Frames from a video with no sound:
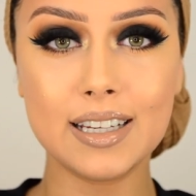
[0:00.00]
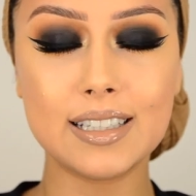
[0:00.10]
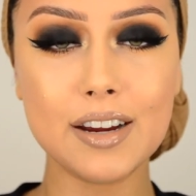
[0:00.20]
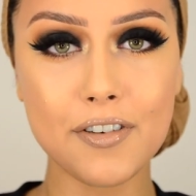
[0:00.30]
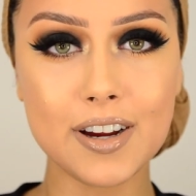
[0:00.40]

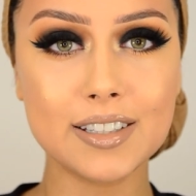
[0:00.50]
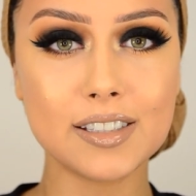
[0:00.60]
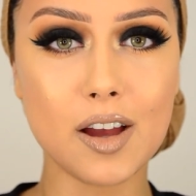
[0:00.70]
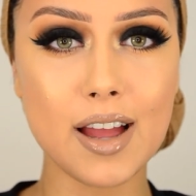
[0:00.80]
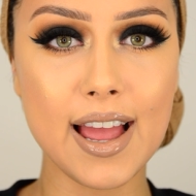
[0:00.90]
different
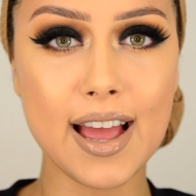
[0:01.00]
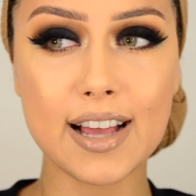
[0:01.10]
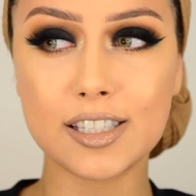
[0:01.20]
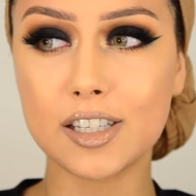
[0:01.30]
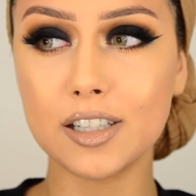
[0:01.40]

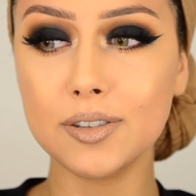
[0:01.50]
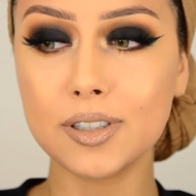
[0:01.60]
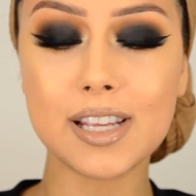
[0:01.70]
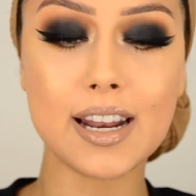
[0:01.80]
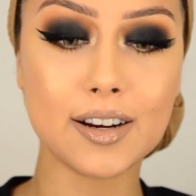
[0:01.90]
as the
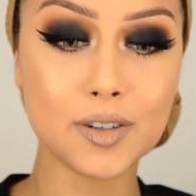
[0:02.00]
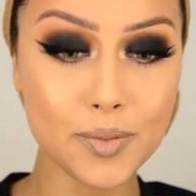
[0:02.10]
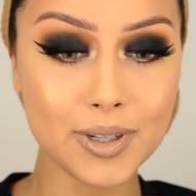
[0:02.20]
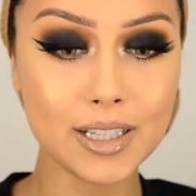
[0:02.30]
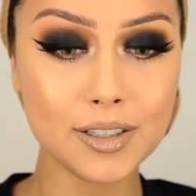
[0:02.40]
looks that I
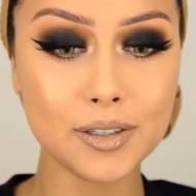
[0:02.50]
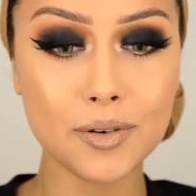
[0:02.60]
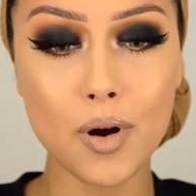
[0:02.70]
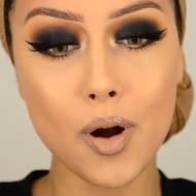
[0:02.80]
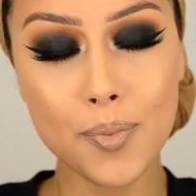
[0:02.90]
normally
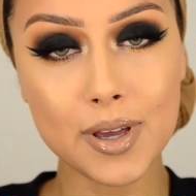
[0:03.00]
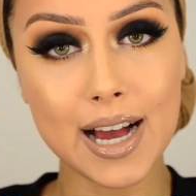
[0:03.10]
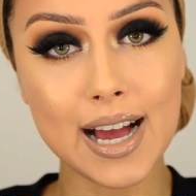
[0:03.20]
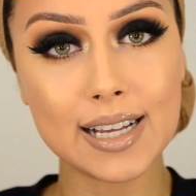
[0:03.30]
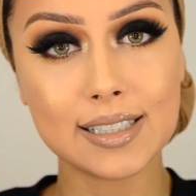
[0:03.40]
do. I hope you
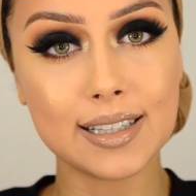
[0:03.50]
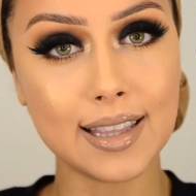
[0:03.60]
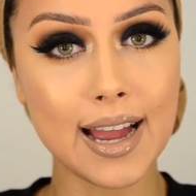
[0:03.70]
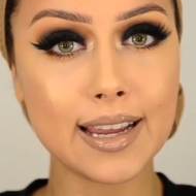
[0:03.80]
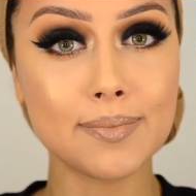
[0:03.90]
guys
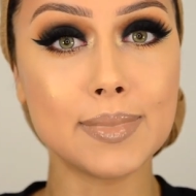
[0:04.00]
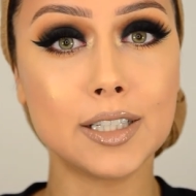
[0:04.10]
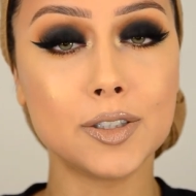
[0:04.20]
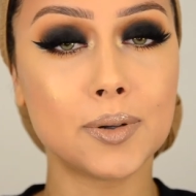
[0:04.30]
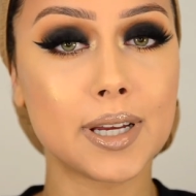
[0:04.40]
like me
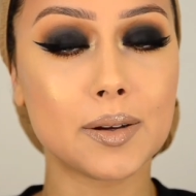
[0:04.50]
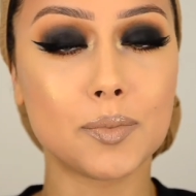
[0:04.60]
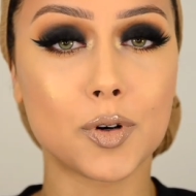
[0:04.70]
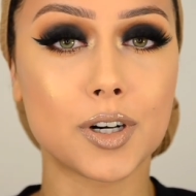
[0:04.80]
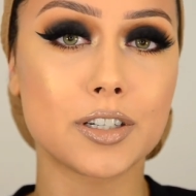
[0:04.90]
doing
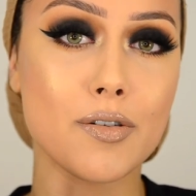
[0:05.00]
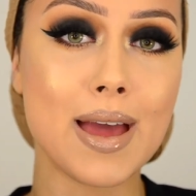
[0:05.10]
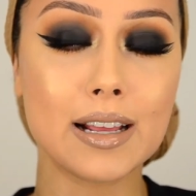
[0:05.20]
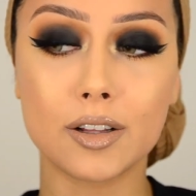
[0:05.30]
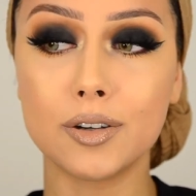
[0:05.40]
more
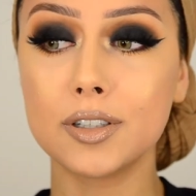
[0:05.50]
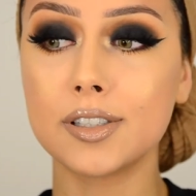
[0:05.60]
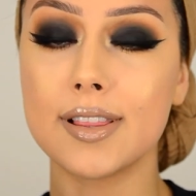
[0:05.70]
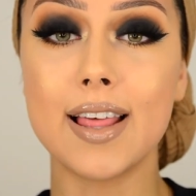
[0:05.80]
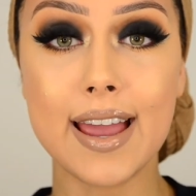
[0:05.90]
dramatic
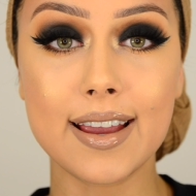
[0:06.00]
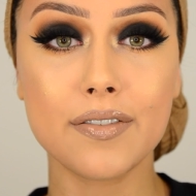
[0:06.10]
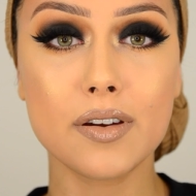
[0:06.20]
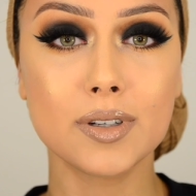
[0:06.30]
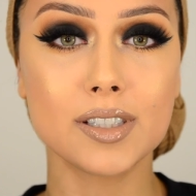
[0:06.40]
looks. Like
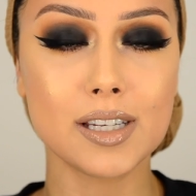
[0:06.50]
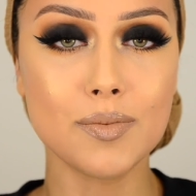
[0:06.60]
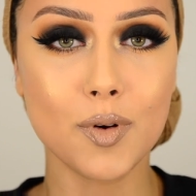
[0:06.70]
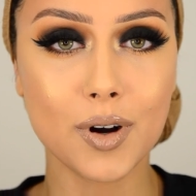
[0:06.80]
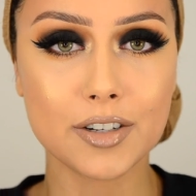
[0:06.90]
if you want to see
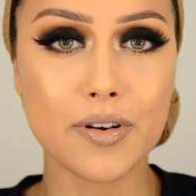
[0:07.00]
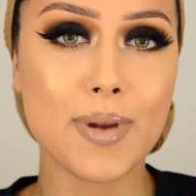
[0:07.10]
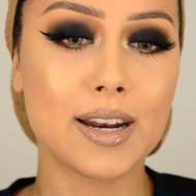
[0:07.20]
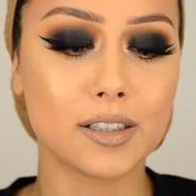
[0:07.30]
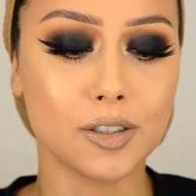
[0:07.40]
more
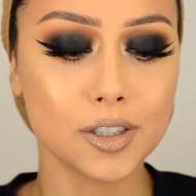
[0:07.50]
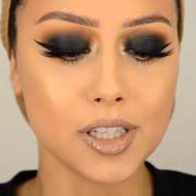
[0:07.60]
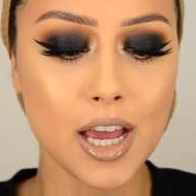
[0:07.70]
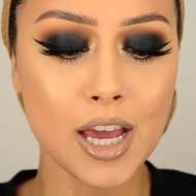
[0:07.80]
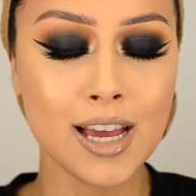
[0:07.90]
dramatic
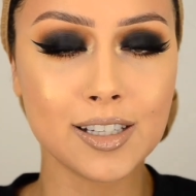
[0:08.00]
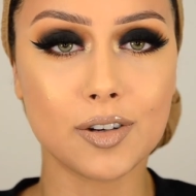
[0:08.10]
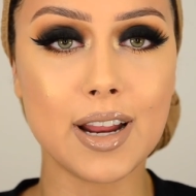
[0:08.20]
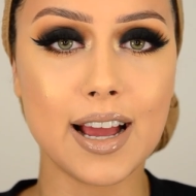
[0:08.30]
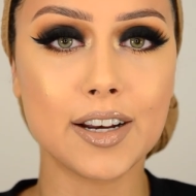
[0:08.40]
looks,
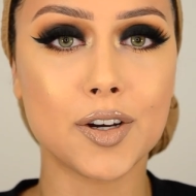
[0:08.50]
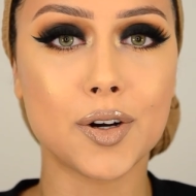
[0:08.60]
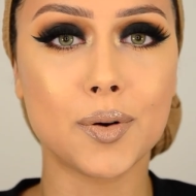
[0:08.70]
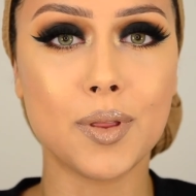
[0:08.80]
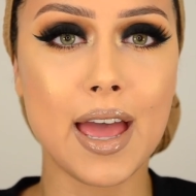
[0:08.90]
so that I
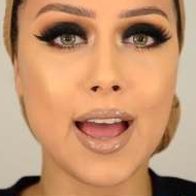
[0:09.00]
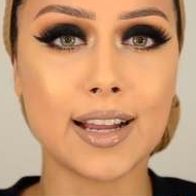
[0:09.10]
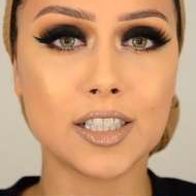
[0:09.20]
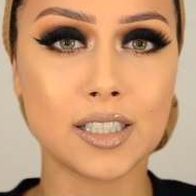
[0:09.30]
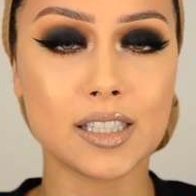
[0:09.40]
know
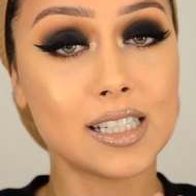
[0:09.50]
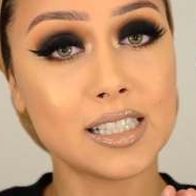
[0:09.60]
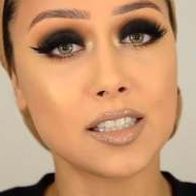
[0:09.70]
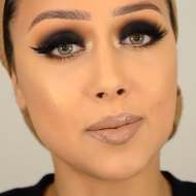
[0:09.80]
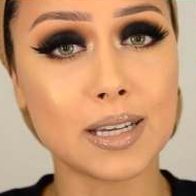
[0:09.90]
that
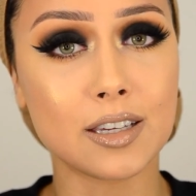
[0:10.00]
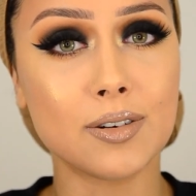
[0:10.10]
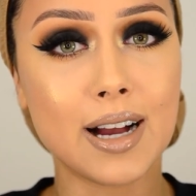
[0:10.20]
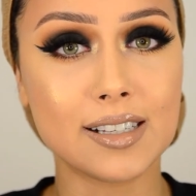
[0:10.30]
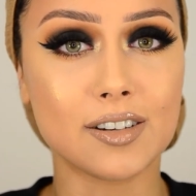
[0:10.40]
this is something
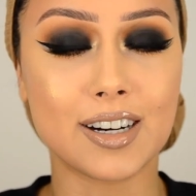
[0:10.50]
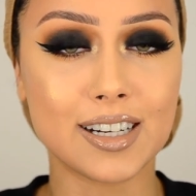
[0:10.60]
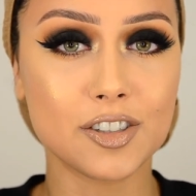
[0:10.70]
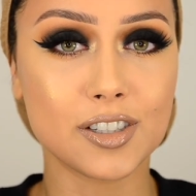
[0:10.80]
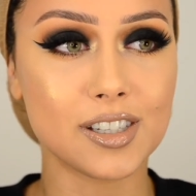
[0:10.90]
you guys are
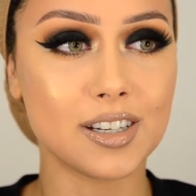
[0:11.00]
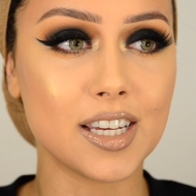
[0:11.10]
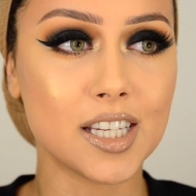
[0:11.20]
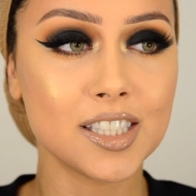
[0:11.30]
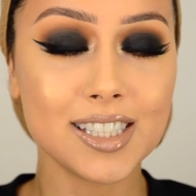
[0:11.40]
interested
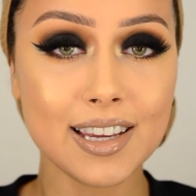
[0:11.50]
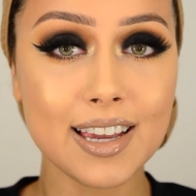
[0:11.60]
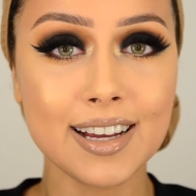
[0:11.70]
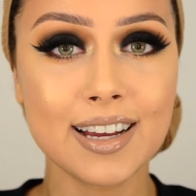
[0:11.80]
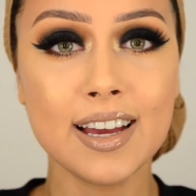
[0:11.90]
in
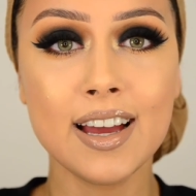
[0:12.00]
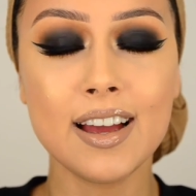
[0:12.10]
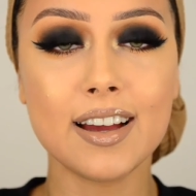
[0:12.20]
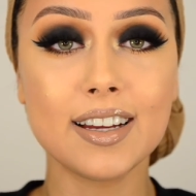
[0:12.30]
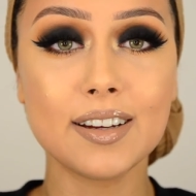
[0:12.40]
seeing.
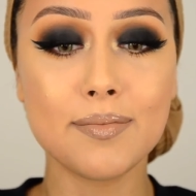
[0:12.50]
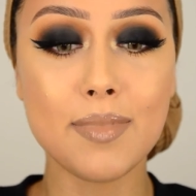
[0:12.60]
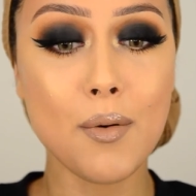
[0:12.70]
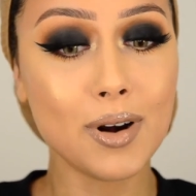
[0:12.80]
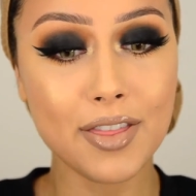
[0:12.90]

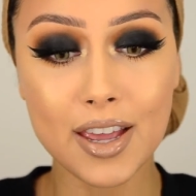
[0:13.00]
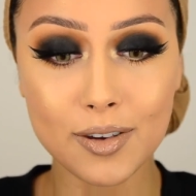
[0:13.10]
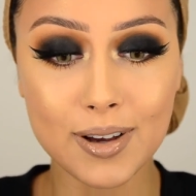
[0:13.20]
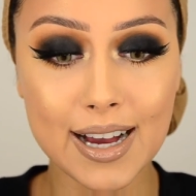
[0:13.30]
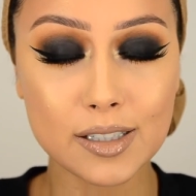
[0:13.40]
I want to thank
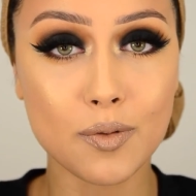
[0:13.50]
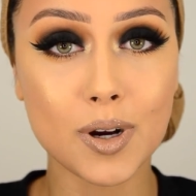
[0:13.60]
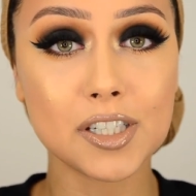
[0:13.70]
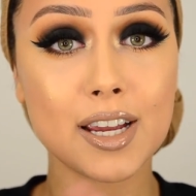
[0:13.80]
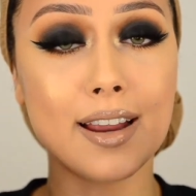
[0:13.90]
you guys for
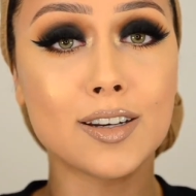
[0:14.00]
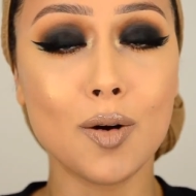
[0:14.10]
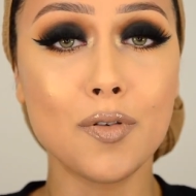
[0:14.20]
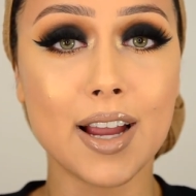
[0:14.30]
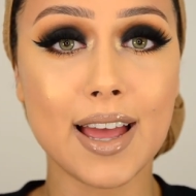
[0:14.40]
watching, and
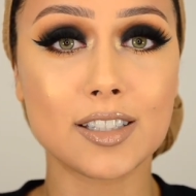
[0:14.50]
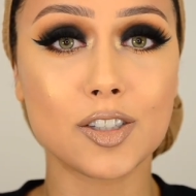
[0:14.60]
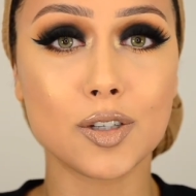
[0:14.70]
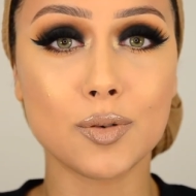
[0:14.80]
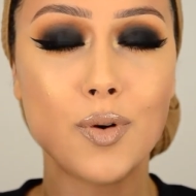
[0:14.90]
don't forget
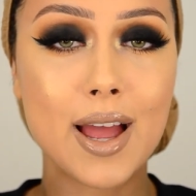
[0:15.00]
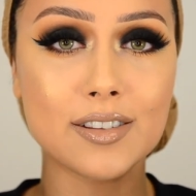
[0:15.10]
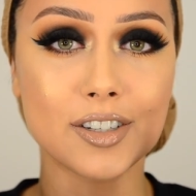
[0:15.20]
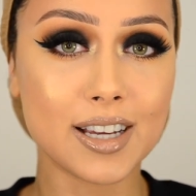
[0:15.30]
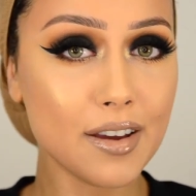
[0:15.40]
to
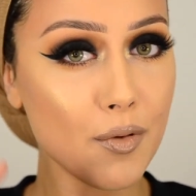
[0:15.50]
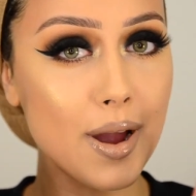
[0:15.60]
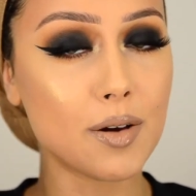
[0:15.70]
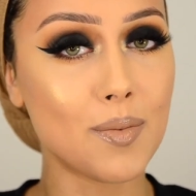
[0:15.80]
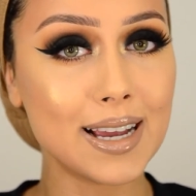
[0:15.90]
enter the
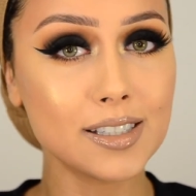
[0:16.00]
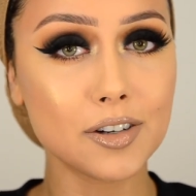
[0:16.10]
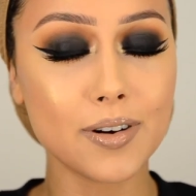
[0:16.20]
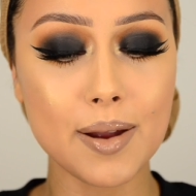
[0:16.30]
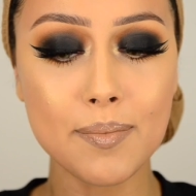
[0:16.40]
giveaway on my
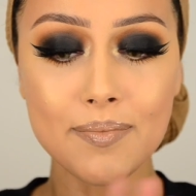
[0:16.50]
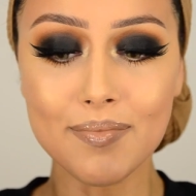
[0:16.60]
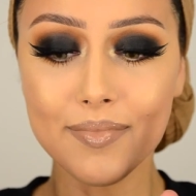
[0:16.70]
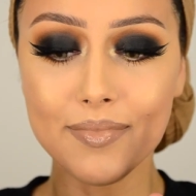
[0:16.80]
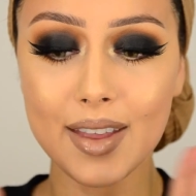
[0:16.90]
Instagram.
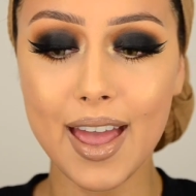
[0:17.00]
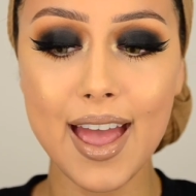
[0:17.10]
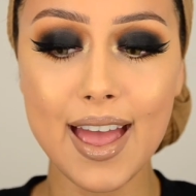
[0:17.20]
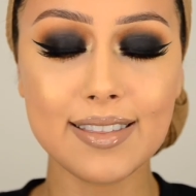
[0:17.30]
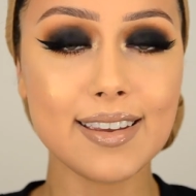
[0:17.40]

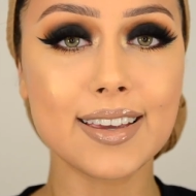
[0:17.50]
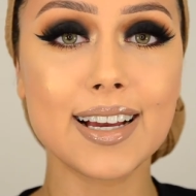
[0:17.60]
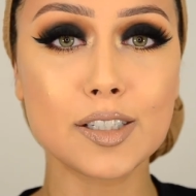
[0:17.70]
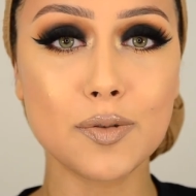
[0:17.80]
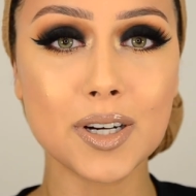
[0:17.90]
And thank you
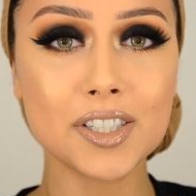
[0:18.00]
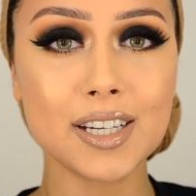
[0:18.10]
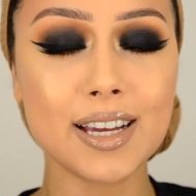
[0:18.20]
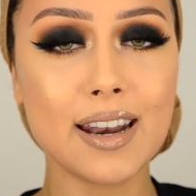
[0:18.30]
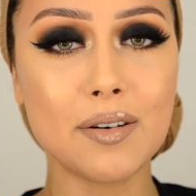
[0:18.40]
guys for
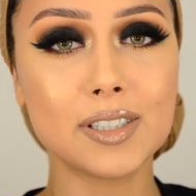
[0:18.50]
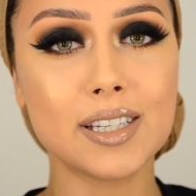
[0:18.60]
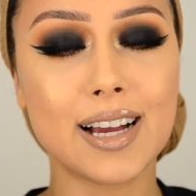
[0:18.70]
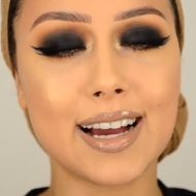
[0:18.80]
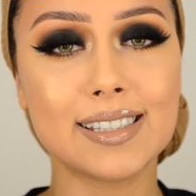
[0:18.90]
watching, and I'll
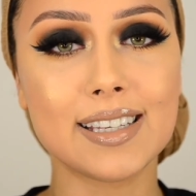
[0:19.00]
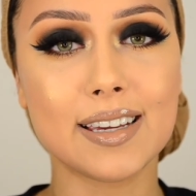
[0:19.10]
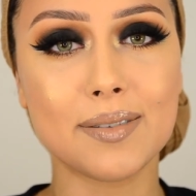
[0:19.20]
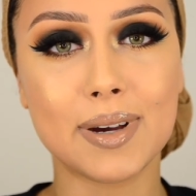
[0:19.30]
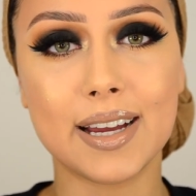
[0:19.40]
see you guys
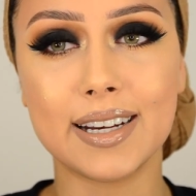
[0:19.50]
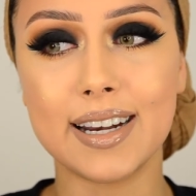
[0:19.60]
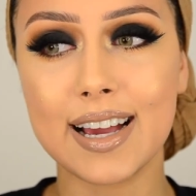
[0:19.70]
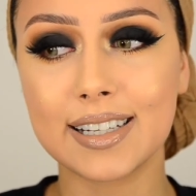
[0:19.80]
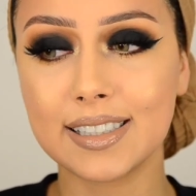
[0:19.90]
in my
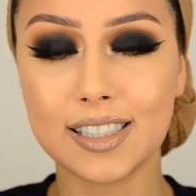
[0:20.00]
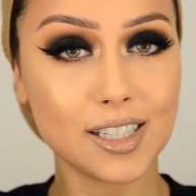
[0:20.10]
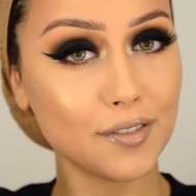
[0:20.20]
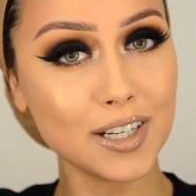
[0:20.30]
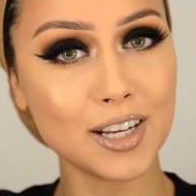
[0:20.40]
next
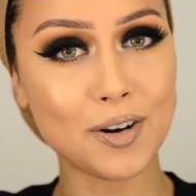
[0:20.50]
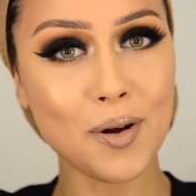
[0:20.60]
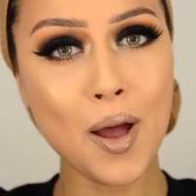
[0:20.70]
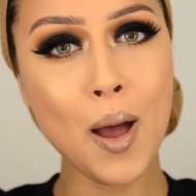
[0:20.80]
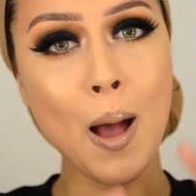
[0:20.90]

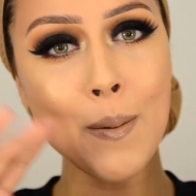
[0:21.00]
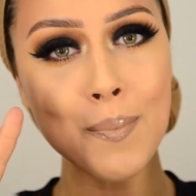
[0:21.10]
video.